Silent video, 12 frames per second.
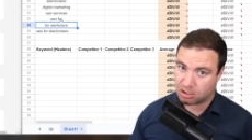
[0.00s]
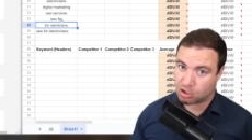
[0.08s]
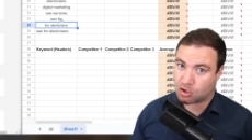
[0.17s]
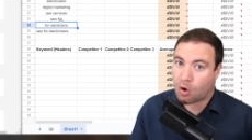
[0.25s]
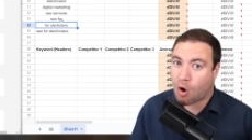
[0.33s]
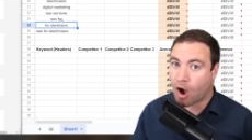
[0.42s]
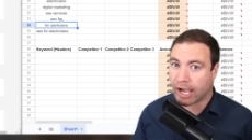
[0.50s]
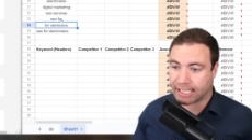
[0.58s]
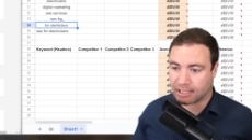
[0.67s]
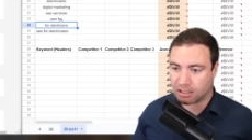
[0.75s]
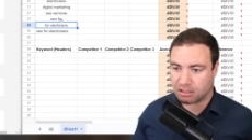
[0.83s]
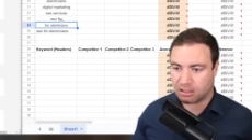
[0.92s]

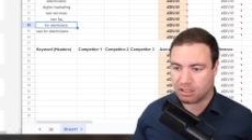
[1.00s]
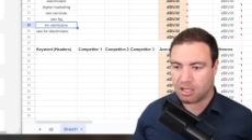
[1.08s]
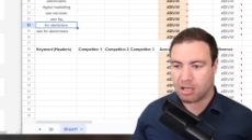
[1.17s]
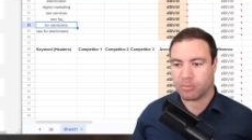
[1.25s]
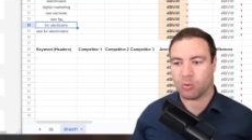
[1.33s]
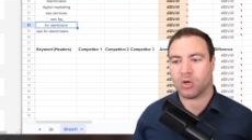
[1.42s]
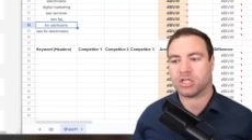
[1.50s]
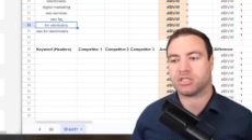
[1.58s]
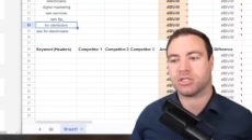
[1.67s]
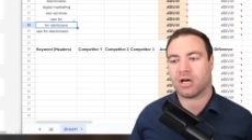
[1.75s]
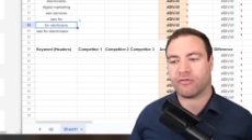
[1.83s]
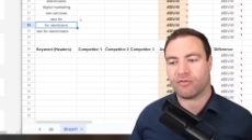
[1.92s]
Kinda. But what should
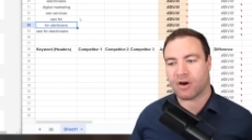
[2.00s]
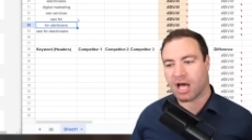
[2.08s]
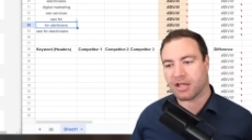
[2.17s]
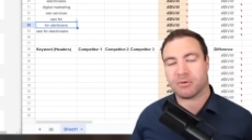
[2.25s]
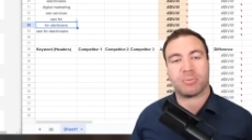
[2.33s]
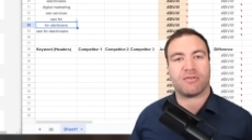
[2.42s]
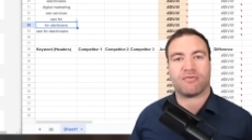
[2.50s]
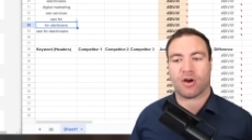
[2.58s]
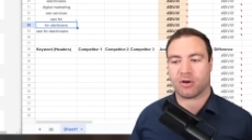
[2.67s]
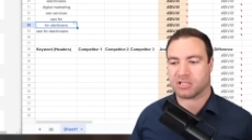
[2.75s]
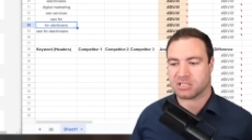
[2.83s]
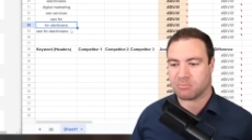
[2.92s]
I rather be
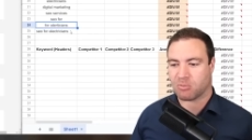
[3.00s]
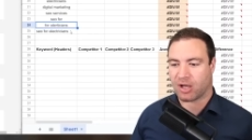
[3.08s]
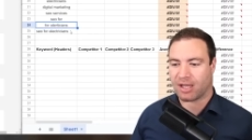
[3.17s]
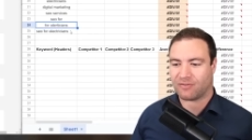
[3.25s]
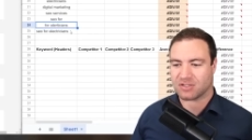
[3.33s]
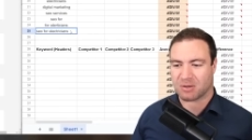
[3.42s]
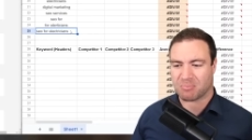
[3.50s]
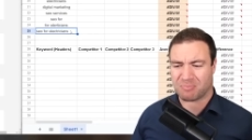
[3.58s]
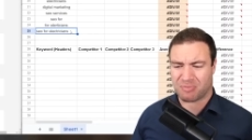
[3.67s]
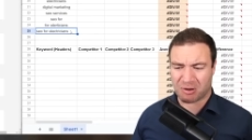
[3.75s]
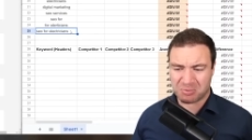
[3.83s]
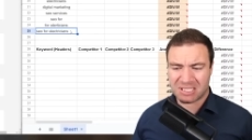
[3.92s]
focusing my efforts on?
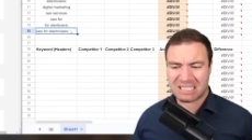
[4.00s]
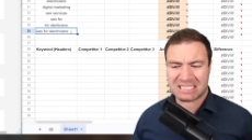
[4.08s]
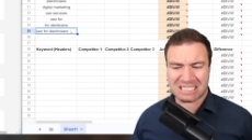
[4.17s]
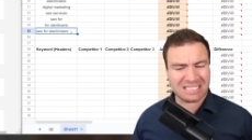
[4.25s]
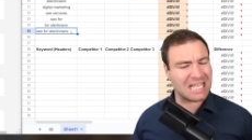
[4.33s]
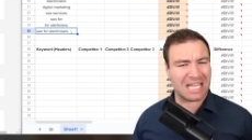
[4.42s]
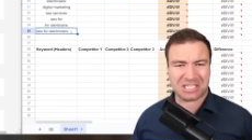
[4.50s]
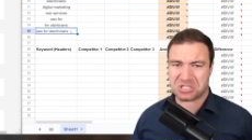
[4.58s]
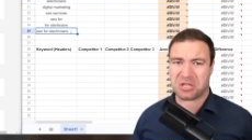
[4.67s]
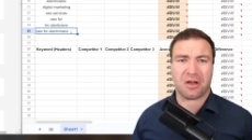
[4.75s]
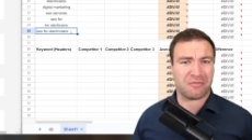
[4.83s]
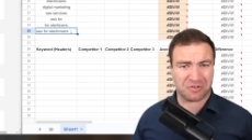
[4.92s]
Probably just
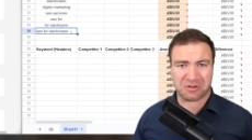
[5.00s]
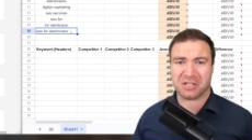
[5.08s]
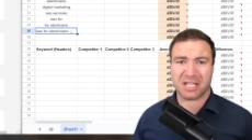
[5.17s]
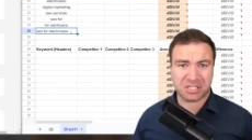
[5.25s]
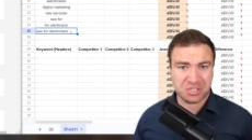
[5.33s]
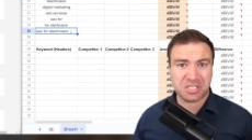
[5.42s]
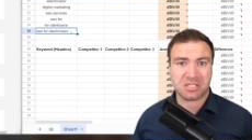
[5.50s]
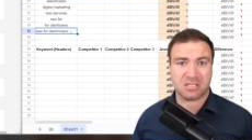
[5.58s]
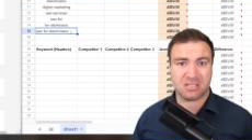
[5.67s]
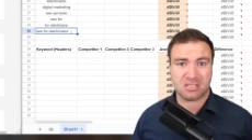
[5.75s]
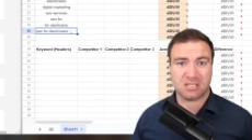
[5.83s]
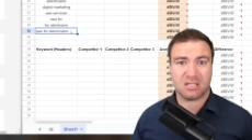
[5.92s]
SEO for
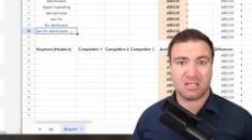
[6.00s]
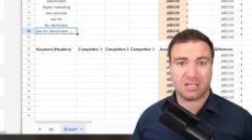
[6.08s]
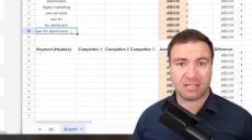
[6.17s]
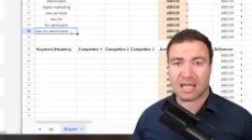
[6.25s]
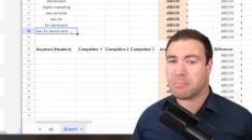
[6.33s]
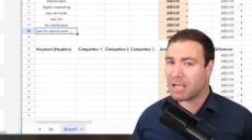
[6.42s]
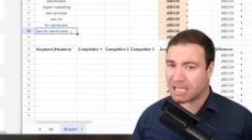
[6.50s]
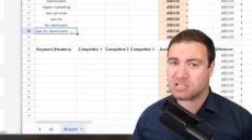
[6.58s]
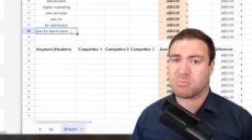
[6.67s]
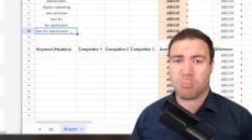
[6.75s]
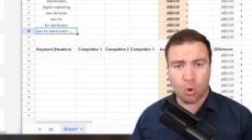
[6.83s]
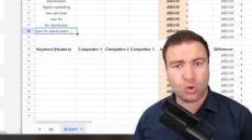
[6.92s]
electricians that makes
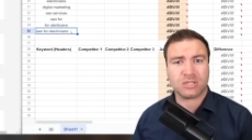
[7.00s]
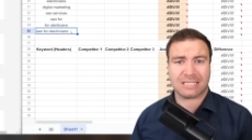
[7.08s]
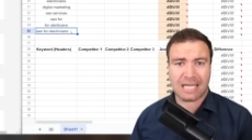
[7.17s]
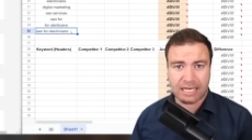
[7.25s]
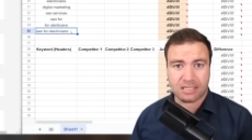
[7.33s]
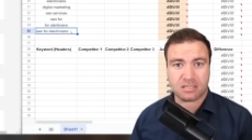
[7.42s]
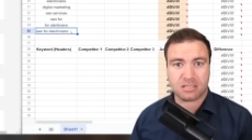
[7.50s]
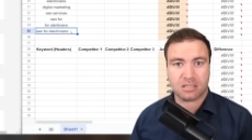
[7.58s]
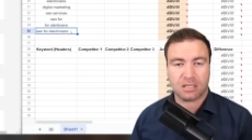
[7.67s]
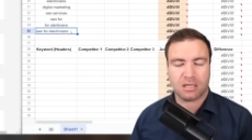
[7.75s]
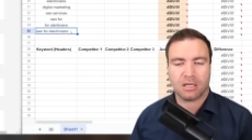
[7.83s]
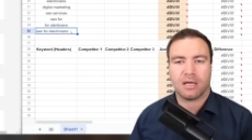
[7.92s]
more sense.
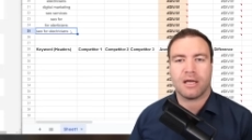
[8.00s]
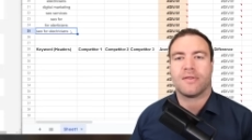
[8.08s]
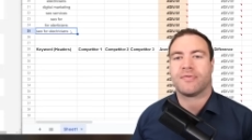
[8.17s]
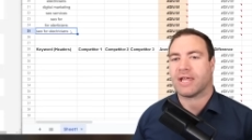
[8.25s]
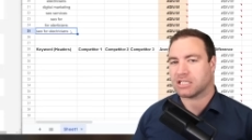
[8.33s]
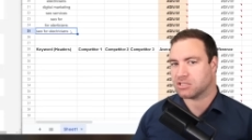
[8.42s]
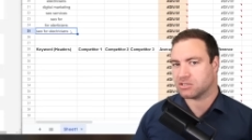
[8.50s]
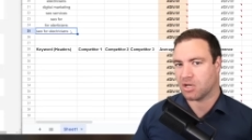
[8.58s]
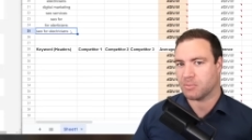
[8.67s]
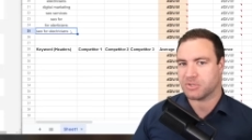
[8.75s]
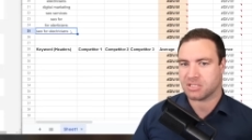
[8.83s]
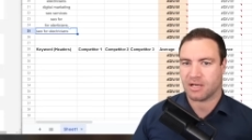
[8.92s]
That's the
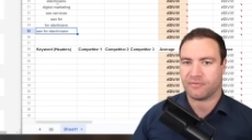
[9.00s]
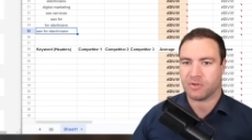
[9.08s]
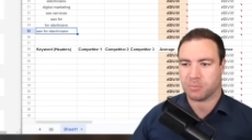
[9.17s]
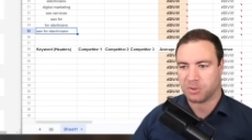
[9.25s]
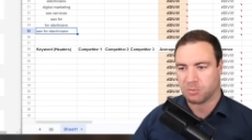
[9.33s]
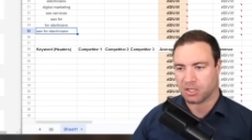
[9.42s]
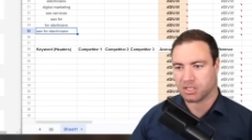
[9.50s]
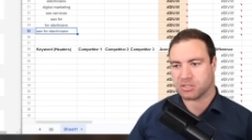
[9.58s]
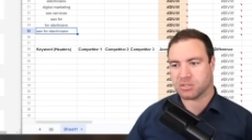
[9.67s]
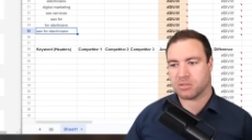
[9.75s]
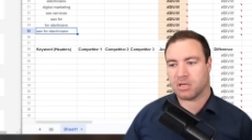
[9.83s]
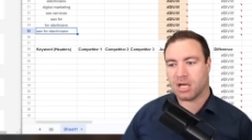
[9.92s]
type of stuff that we want to do.